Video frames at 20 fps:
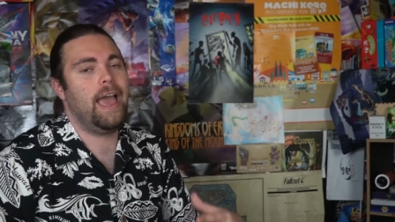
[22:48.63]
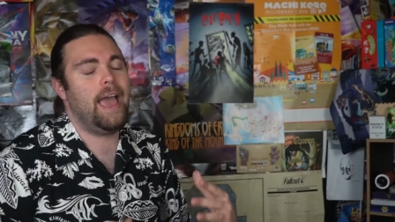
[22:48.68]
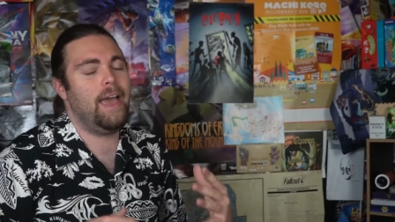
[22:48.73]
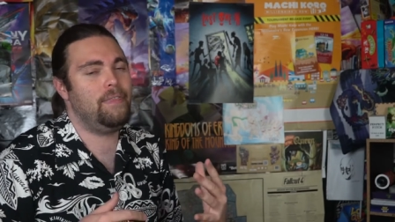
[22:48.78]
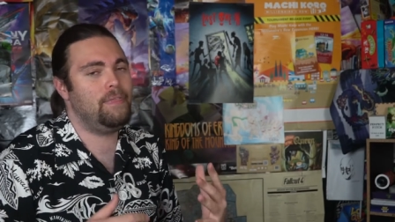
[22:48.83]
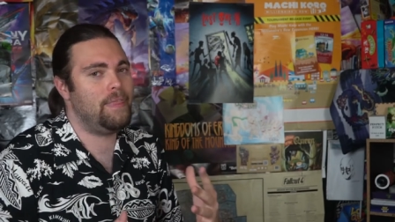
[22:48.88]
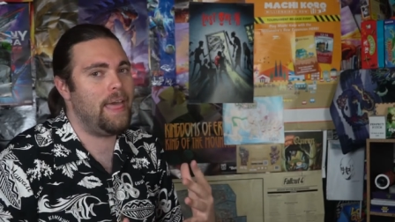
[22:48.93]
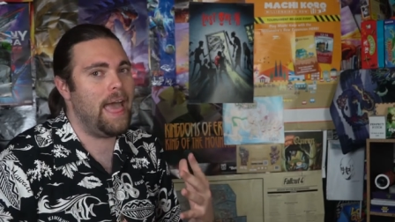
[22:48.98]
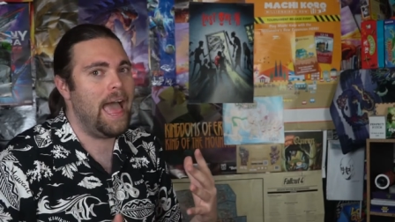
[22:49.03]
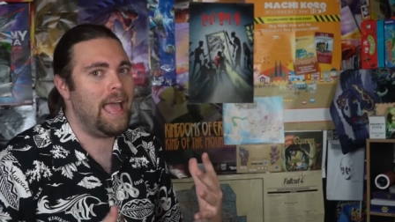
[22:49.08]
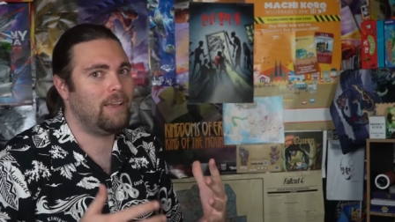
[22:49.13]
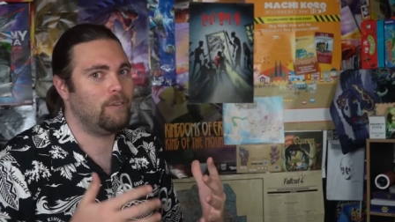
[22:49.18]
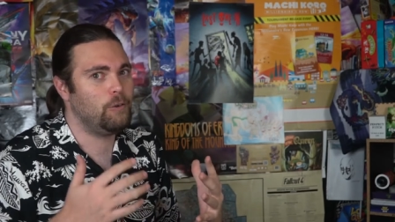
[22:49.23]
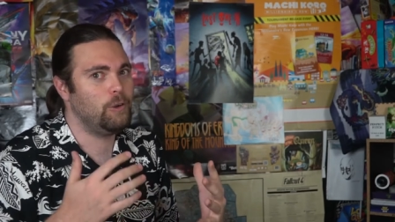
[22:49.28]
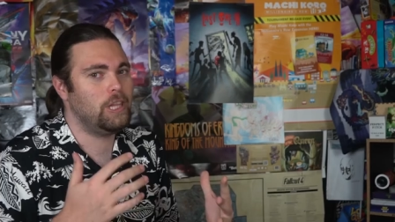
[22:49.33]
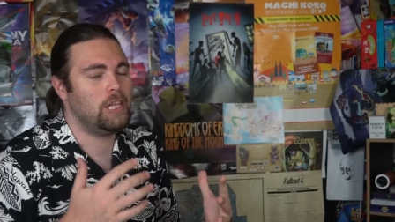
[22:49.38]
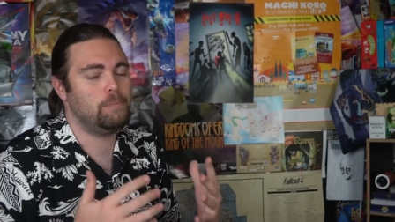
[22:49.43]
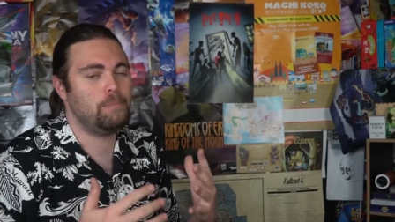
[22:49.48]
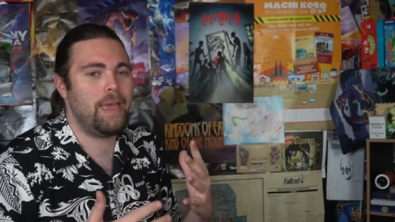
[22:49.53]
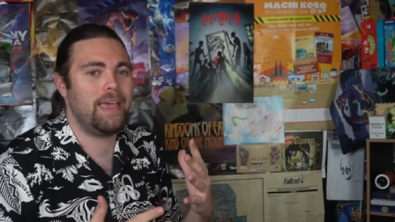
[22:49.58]
And that
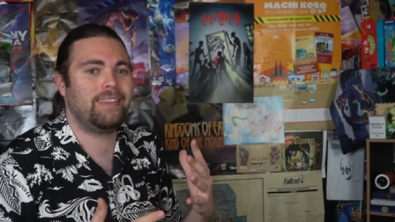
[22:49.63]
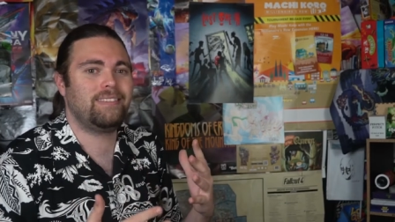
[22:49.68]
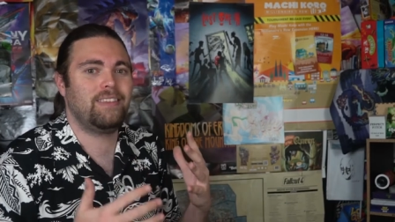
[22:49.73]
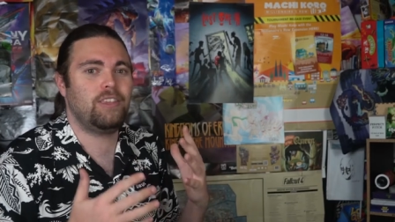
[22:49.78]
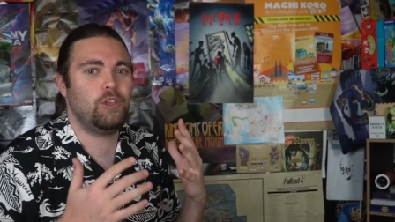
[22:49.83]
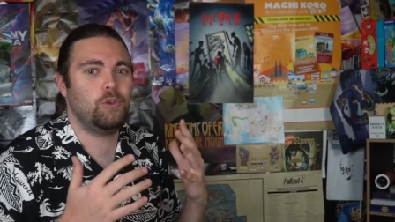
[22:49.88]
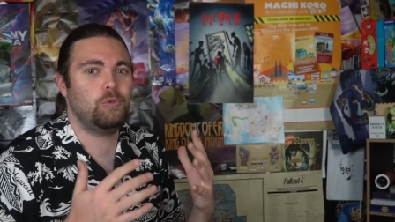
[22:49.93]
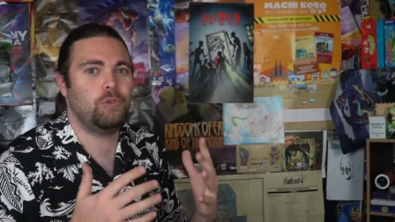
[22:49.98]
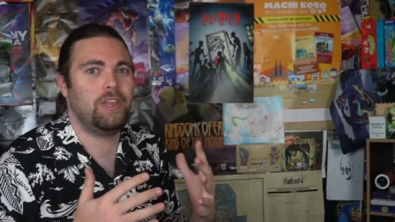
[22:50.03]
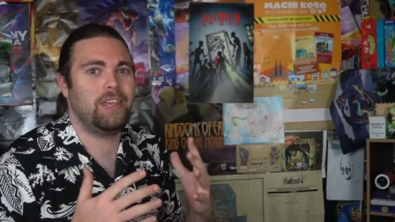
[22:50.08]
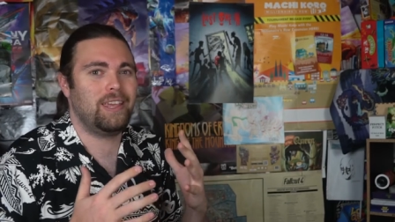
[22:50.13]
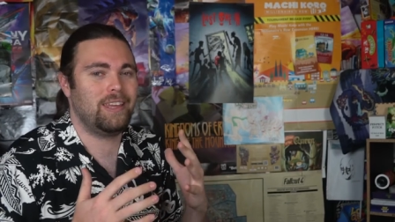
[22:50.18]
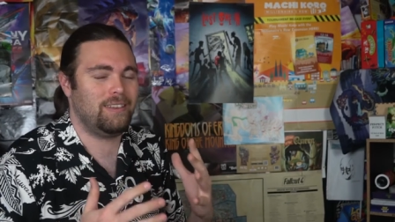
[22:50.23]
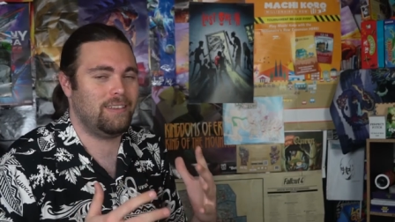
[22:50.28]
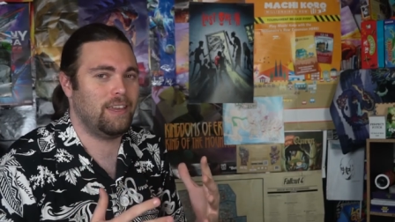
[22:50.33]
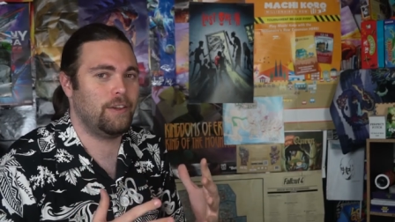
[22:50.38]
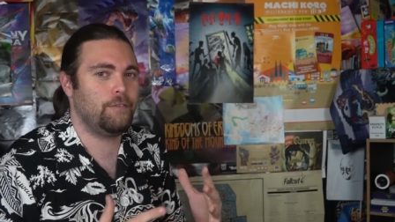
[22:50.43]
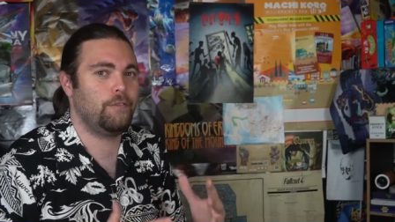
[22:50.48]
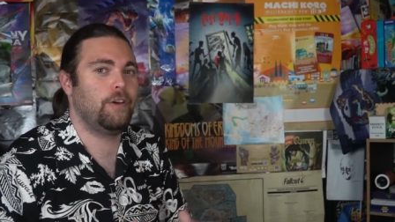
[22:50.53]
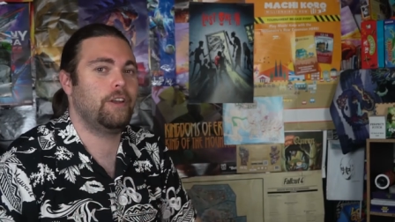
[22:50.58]
really makes it unique and
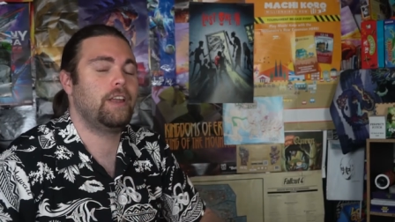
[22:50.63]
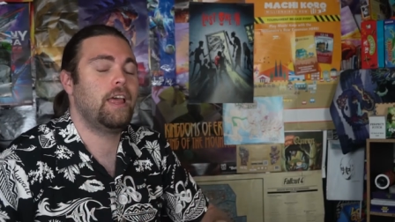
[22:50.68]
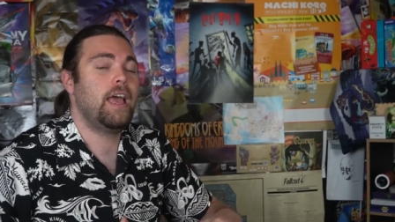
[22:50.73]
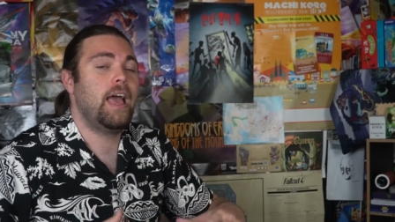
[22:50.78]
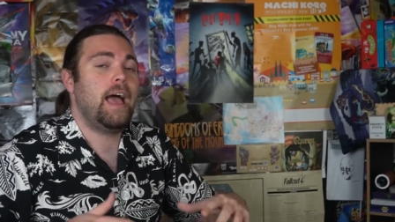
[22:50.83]
different.